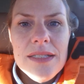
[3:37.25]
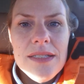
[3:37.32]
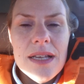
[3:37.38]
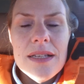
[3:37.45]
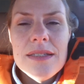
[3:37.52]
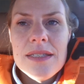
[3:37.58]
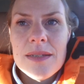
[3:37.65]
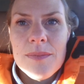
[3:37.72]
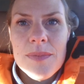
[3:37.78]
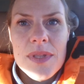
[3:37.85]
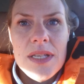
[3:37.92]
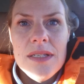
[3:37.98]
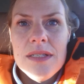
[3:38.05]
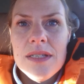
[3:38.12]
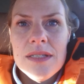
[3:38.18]
does
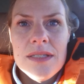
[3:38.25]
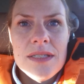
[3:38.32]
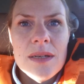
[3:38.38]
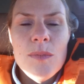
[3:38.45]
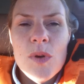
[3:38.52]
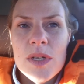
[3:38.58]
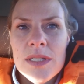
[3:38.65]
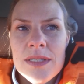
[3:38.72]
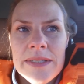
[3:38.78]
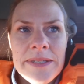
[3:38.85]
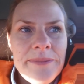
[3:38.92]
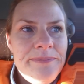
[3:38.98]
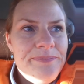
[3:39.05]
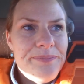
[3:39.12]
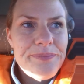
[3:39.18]
something to someone's